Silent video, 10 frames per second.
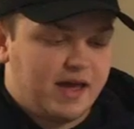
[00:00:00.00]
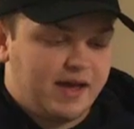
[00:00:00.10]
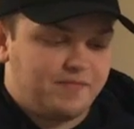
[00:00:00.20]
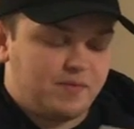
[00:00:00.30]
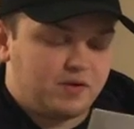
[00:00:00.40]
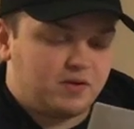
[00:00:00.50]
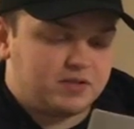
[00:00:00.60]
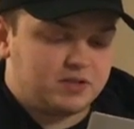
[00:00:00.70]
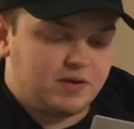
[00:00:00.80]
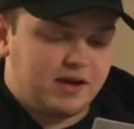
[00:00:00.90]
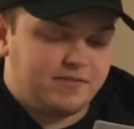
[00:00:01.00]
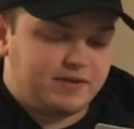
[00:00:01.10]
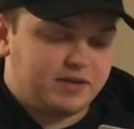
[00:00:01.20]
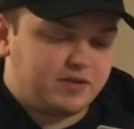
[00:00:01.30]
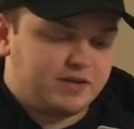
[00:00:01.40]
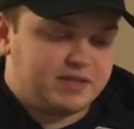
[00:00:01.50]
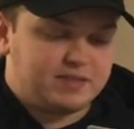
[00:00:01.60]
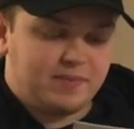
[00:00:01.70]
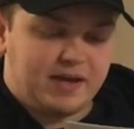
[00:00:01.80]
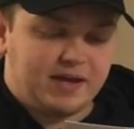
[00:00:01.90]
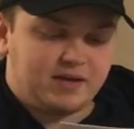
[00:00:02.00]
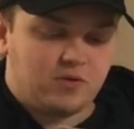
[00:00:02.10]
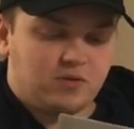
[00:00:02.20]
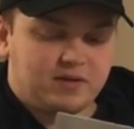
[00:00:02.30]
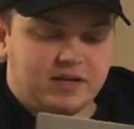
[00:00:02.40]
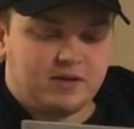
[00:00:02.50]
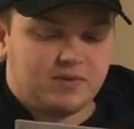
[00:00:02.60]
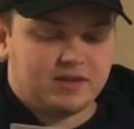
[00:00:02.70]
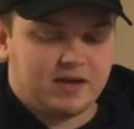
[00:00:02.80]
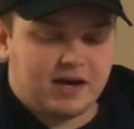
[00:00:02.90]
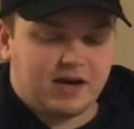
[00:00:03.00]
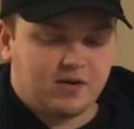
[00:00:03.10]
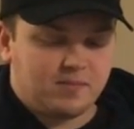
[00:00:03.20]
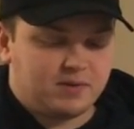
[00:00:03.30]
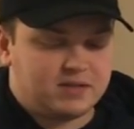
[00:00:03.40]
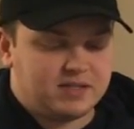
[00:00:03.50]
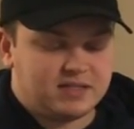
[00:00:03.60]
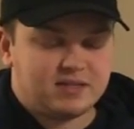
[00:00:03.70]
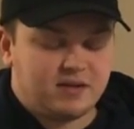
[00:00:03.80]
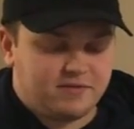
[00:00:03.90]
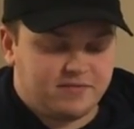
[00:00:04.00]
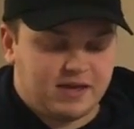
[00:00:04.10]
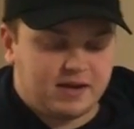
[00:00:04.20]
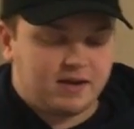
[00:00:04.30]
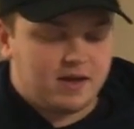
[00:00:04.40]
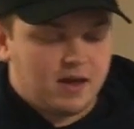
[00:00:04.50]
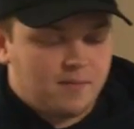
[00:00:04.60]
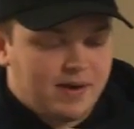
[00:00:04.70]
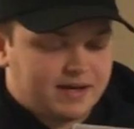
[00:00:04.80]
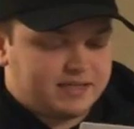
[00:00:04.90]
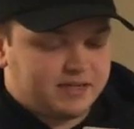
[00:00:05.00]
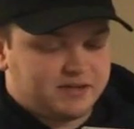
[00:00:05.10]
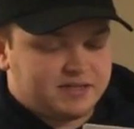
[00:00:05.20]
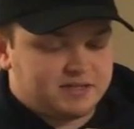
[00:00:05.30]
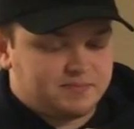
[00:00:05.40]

and they would also have increased pain correlated with a higher abundance of that bacteria